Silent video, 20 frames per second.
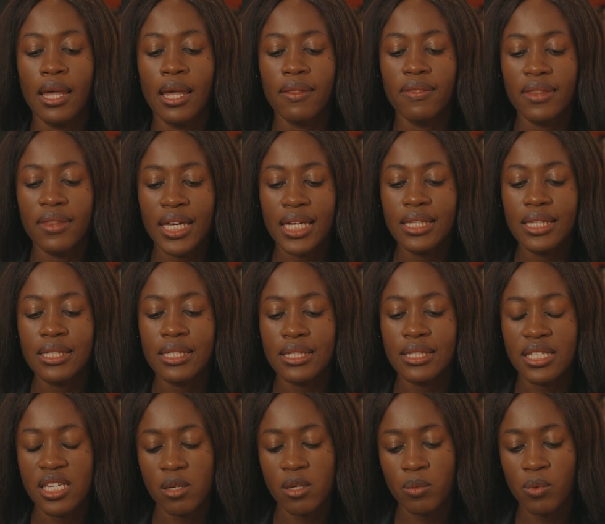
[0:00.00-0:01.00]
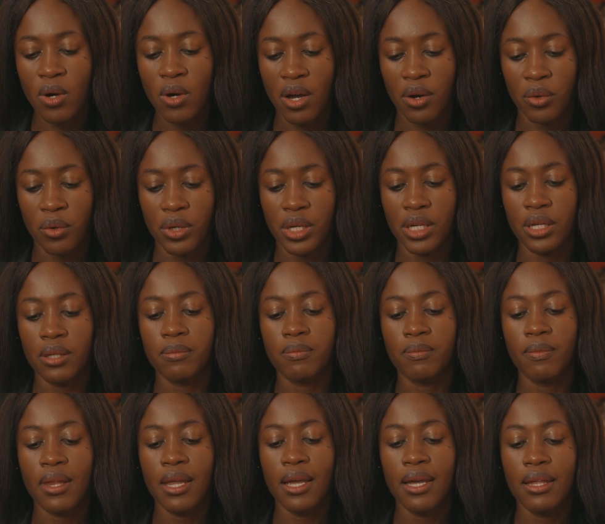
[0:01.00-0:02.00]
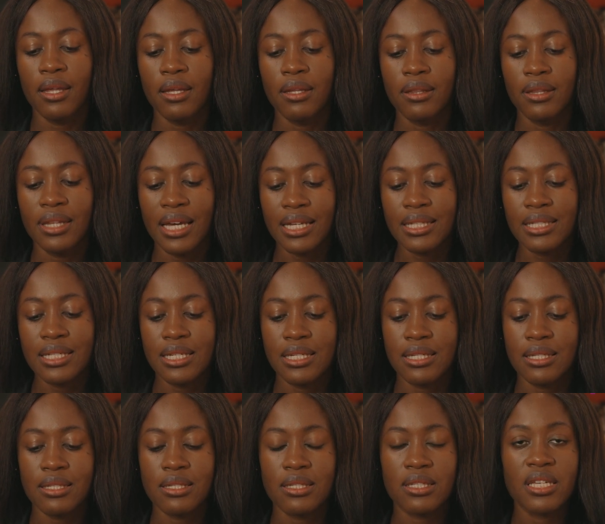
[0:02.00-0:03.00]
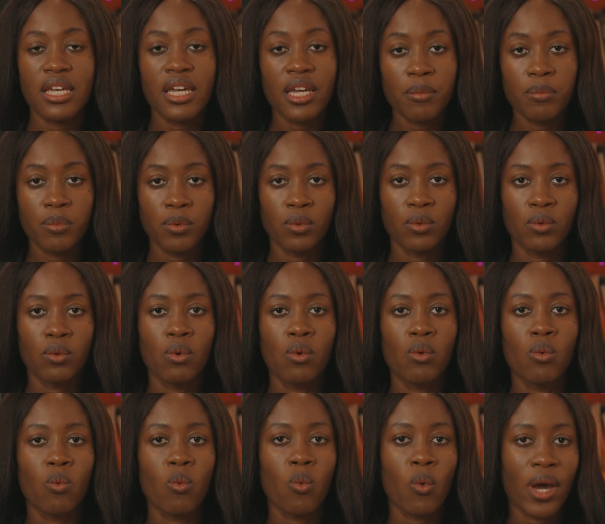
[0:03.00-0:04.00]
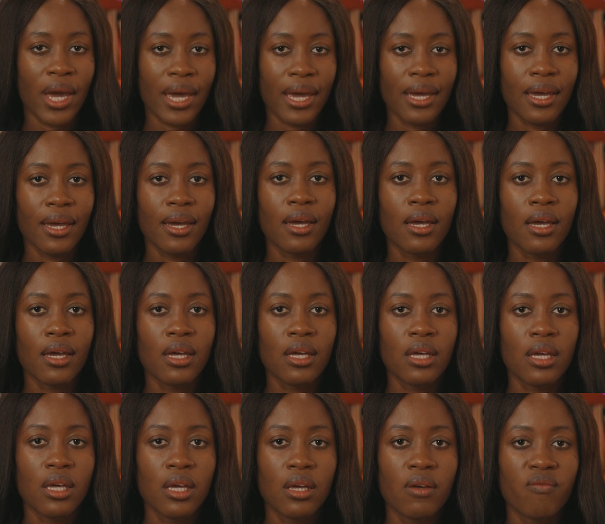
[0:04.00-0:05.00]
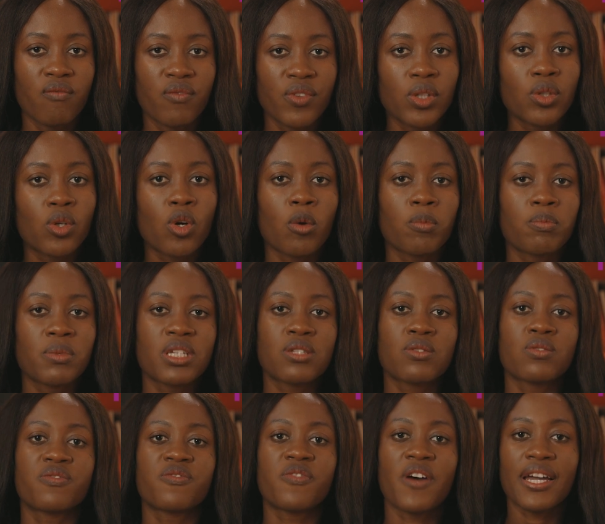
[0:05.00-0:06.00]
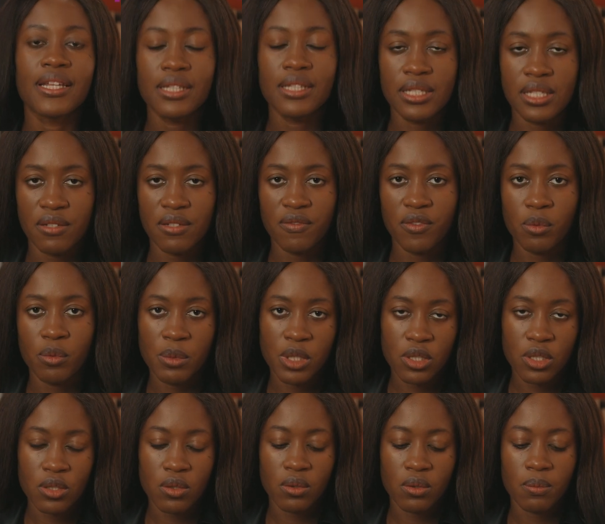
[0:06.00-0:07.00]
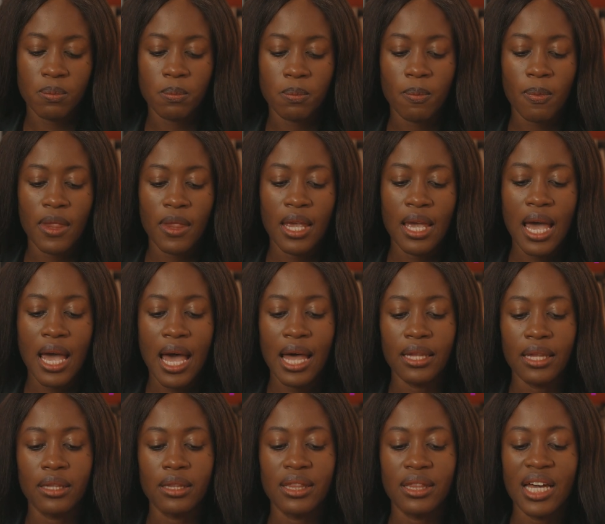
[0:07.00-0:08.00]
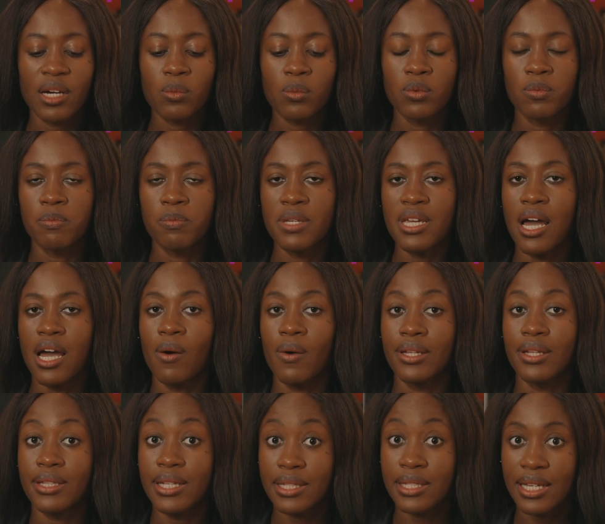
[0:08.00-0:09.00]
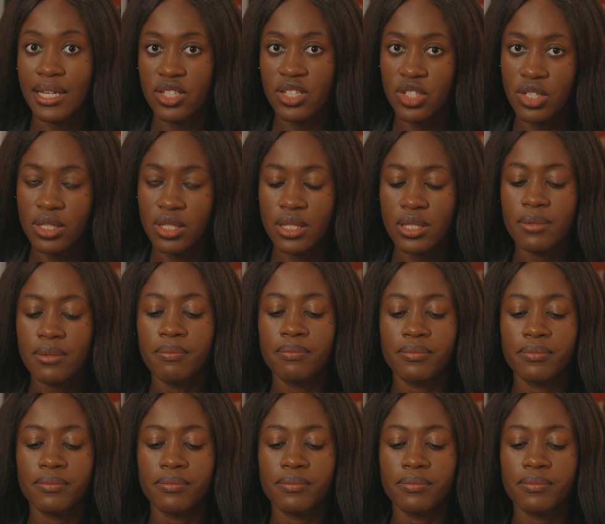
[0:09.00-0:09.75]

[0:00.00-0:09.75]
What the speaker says: Then the table array, that is the table where VLOOKUP needs to find this information, and that would be our data sheet.